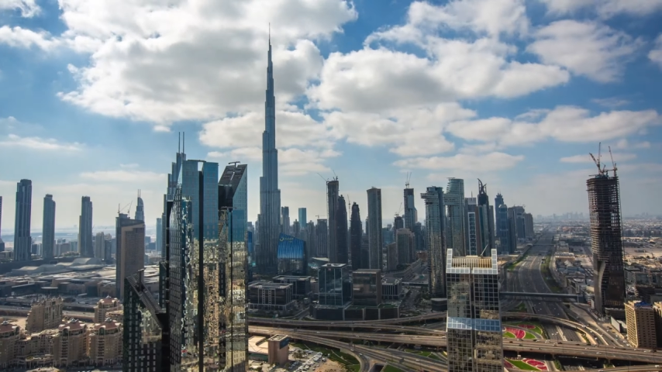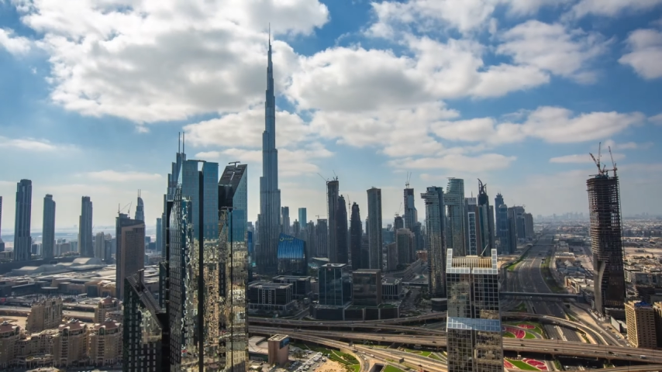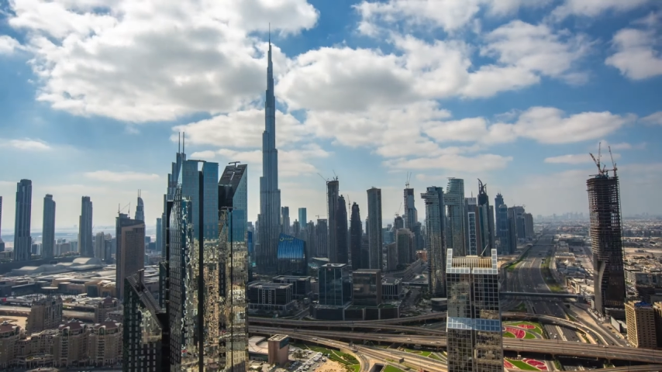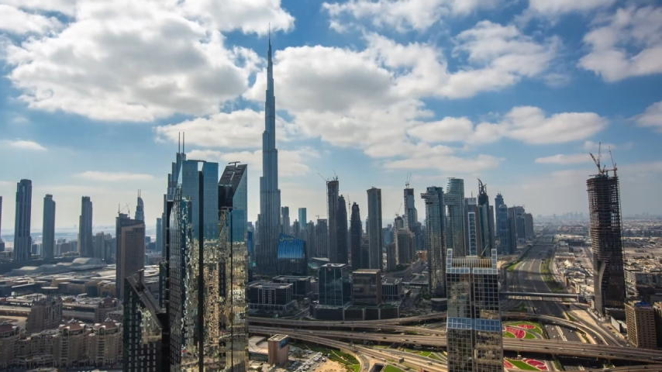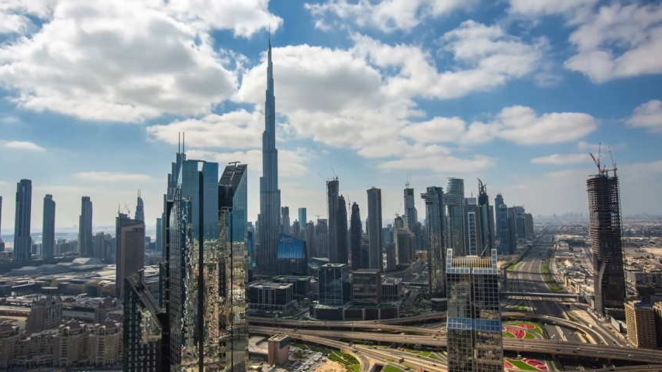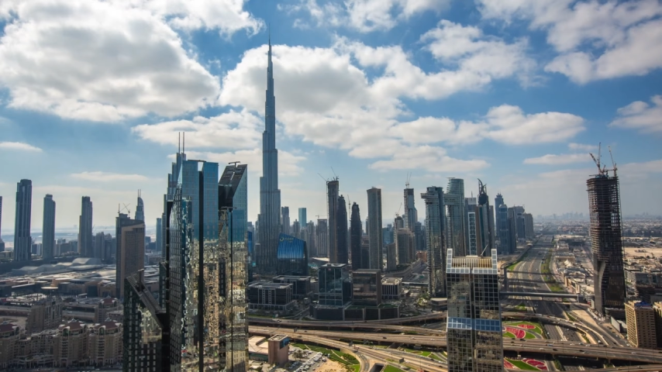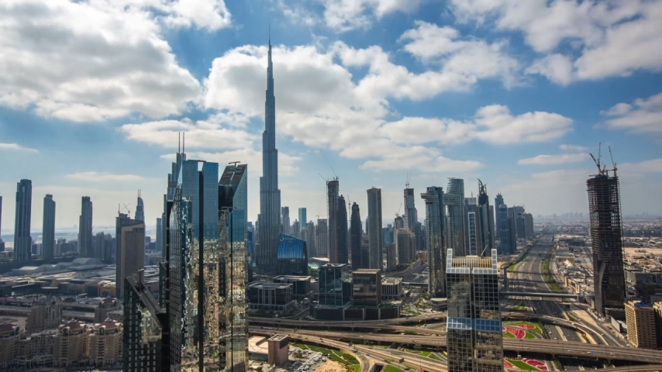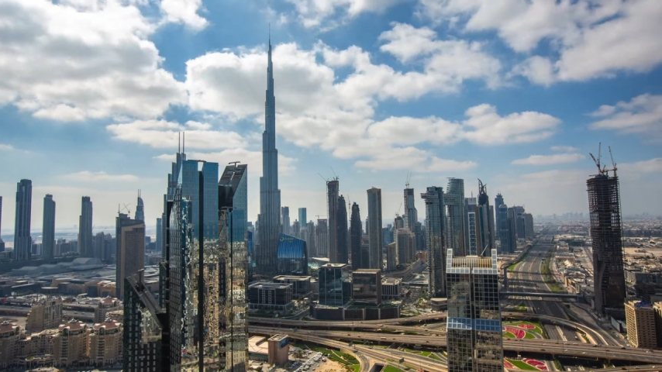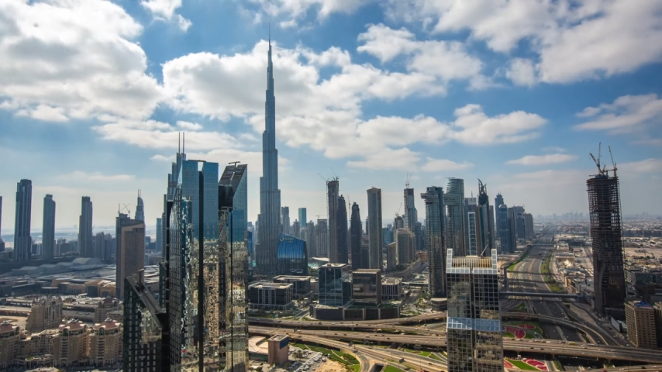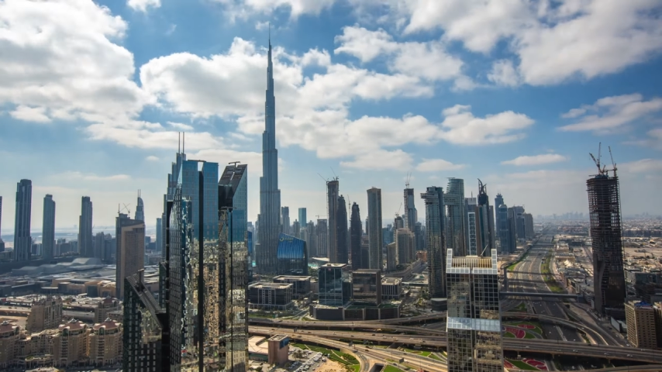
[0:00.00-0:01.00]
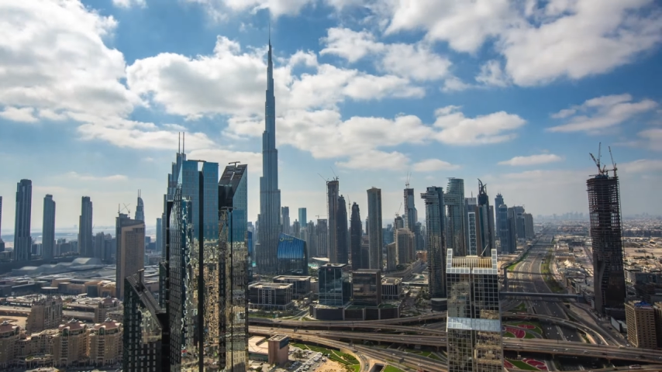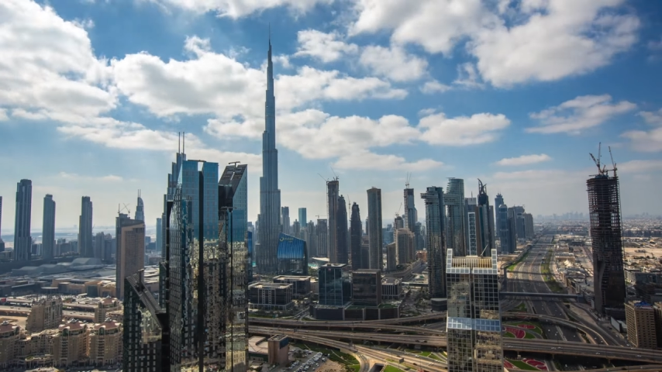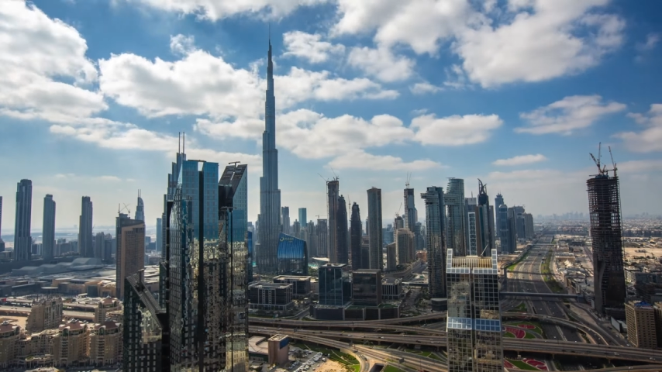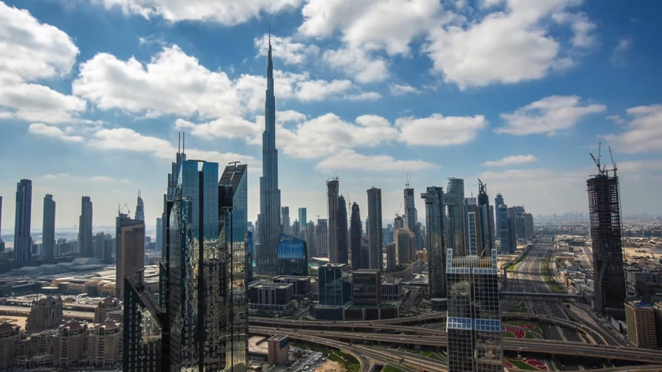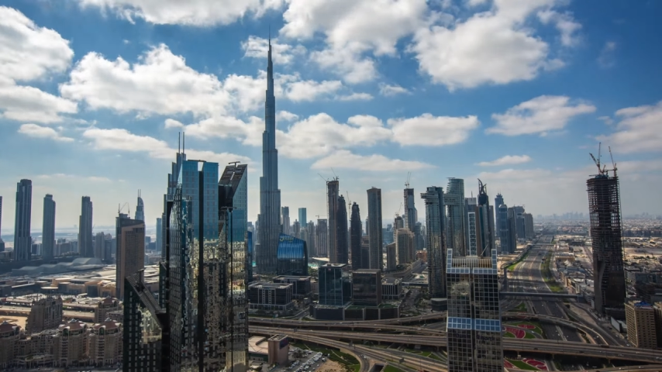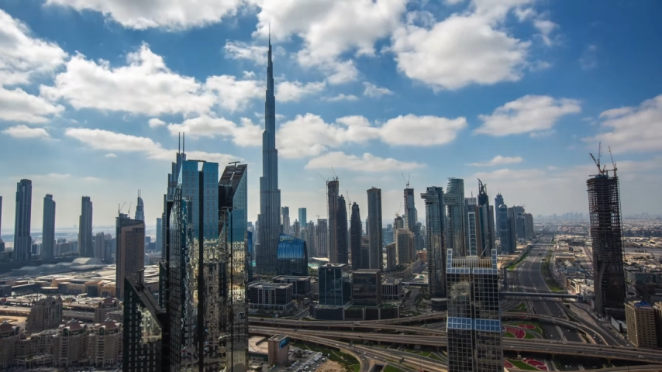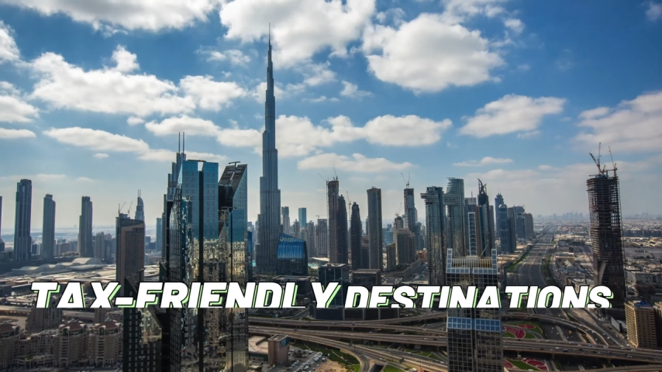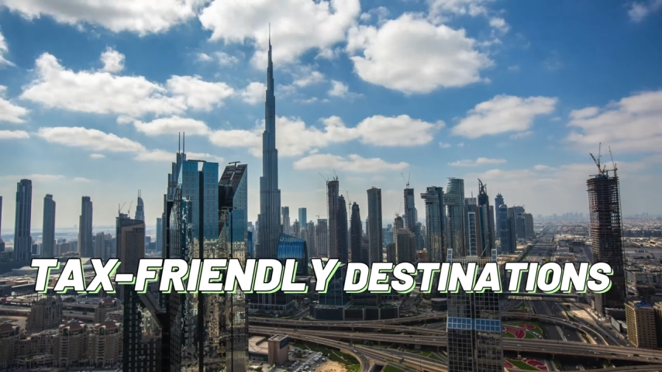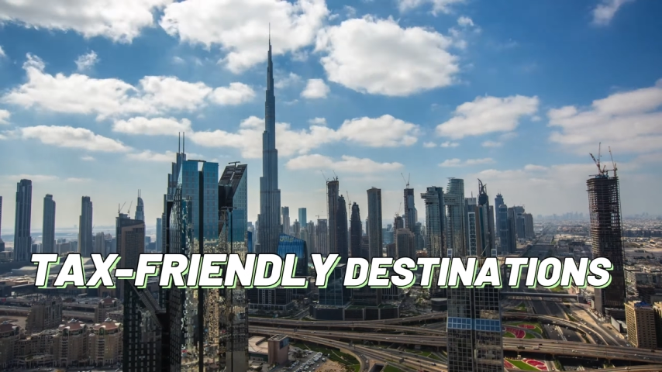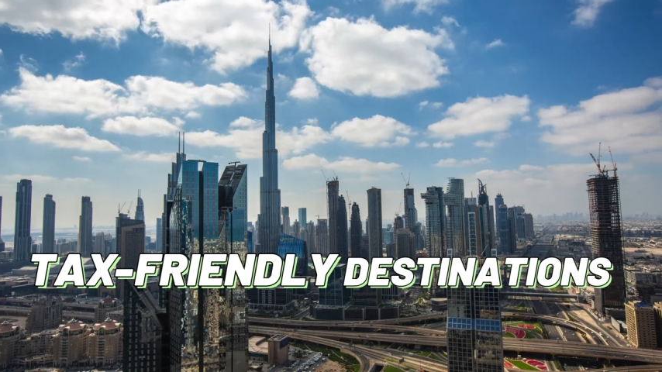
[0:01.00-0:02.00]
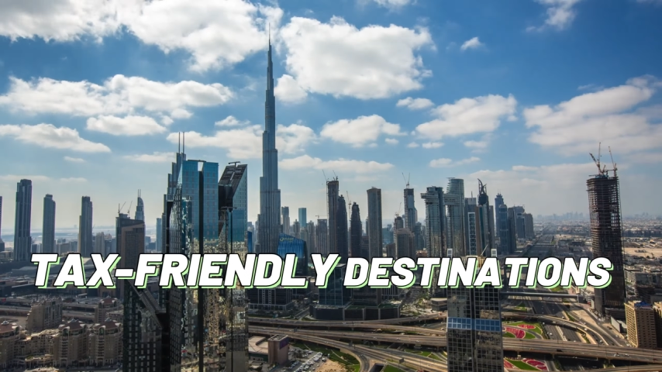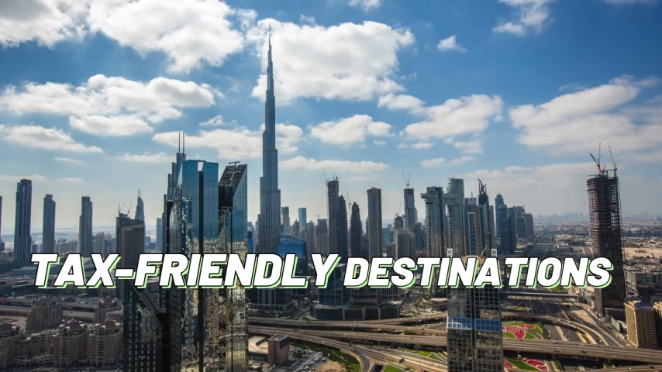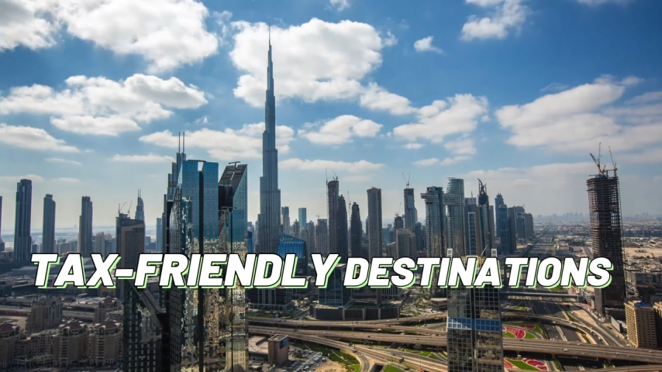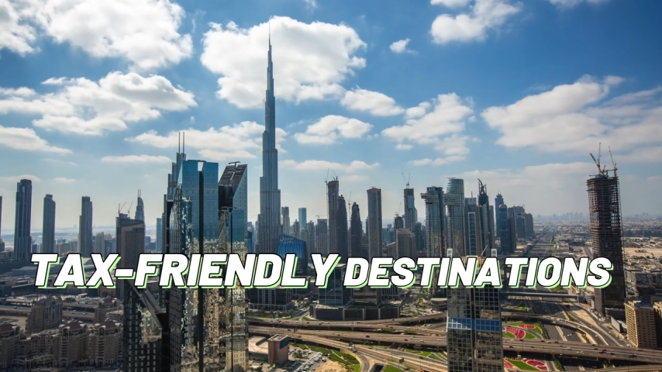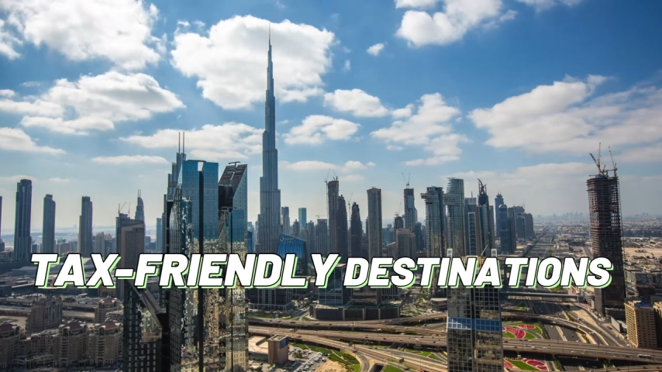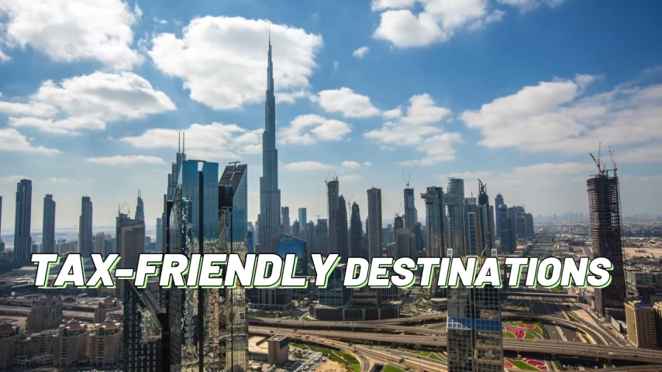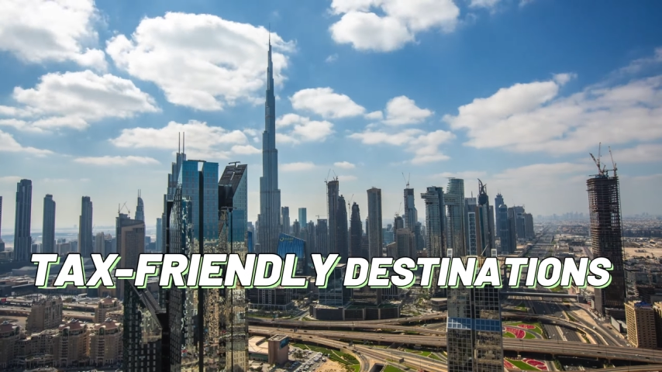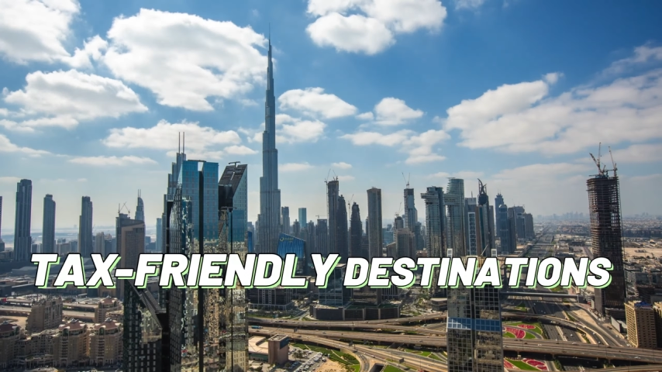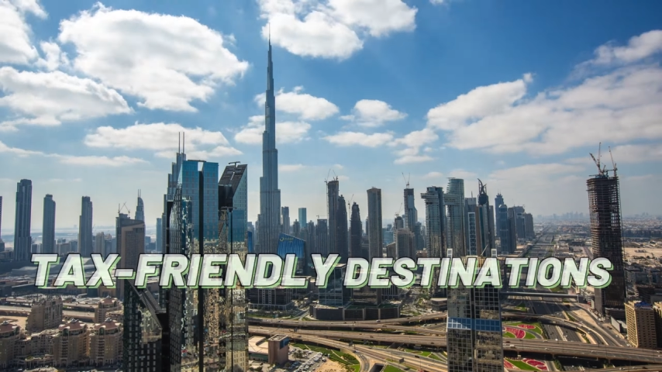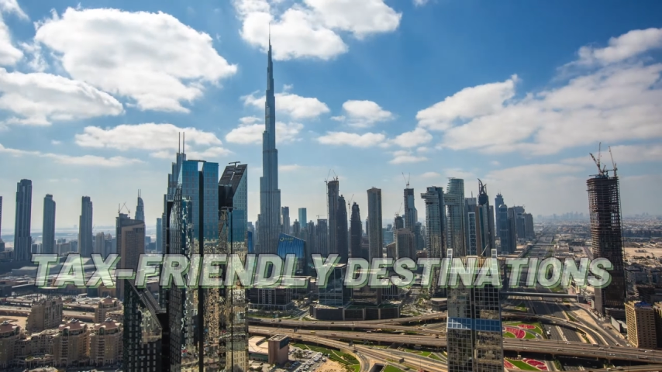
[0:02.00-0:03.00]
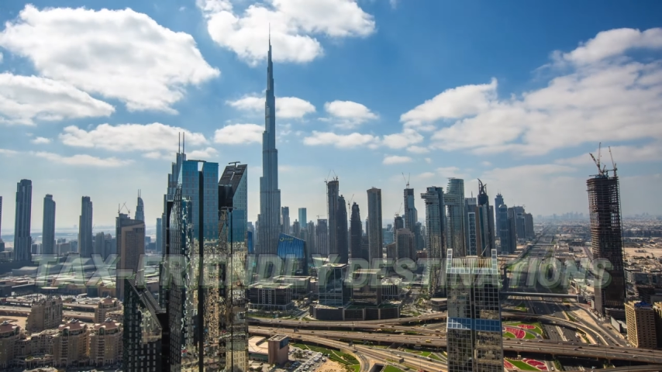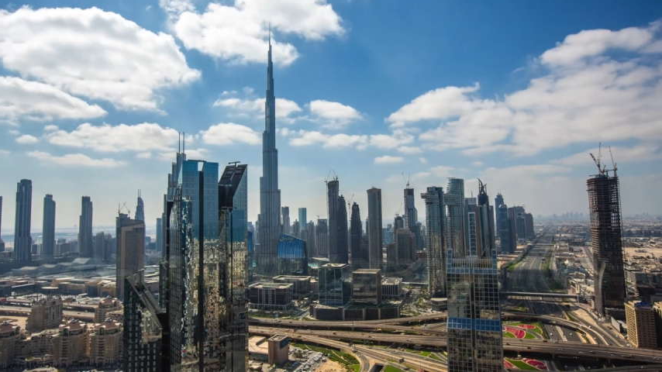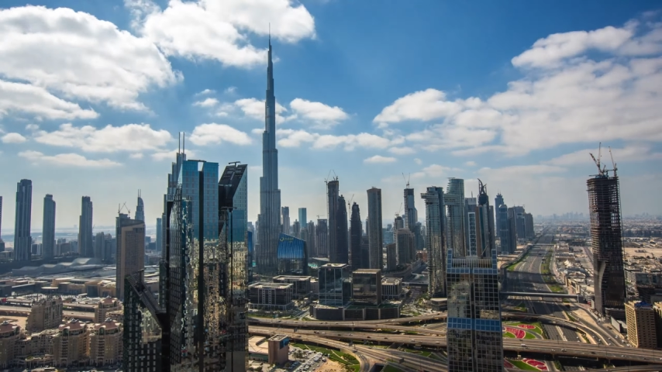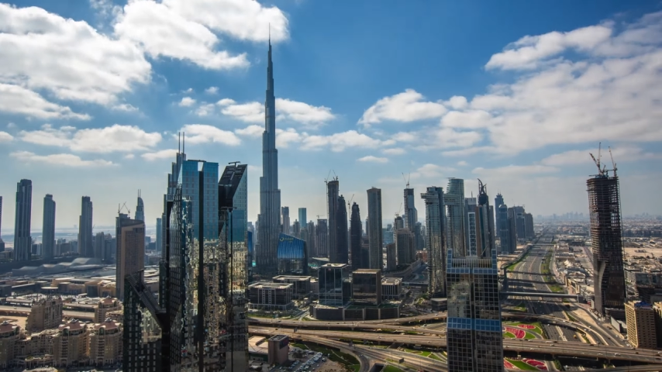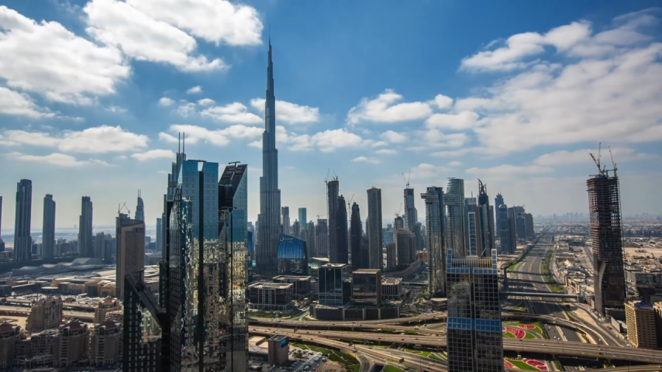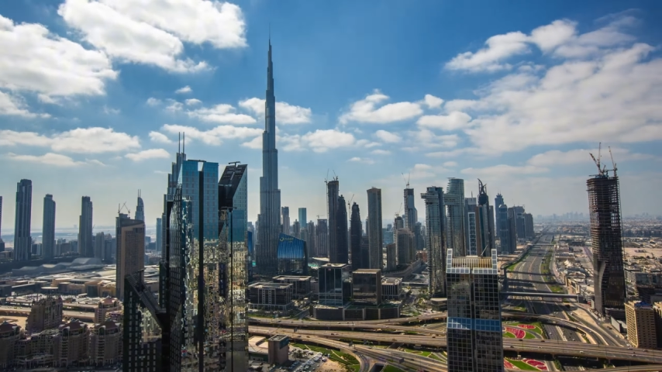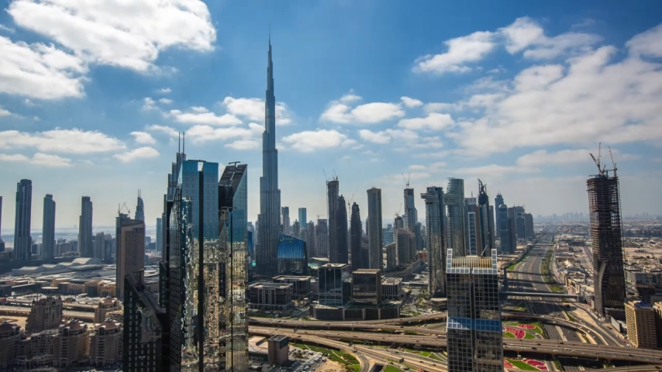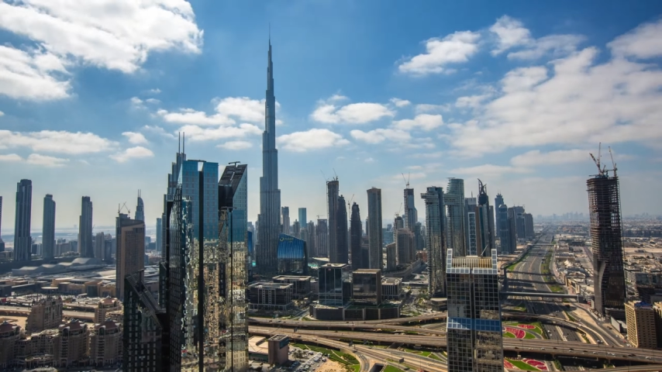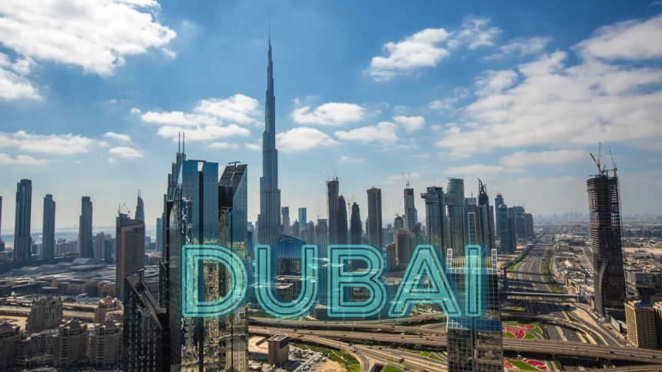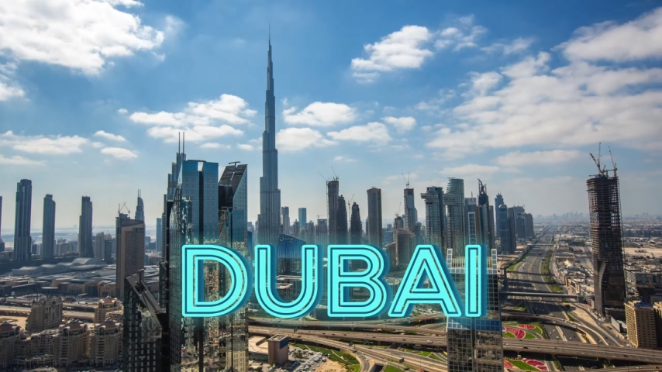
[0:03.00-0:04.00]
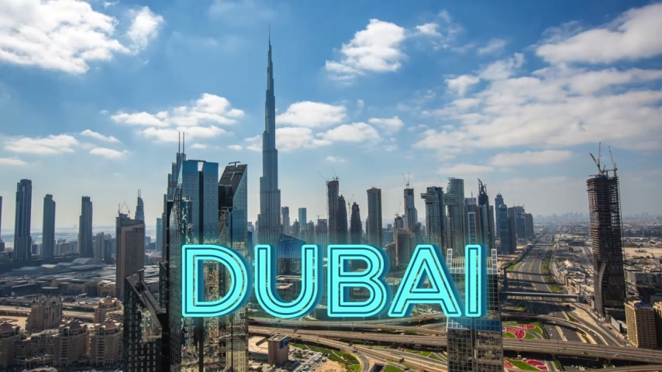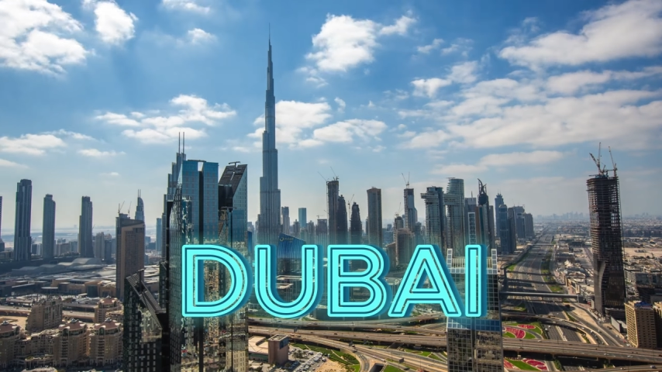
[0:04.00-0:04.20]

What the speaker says: (no speaker visible)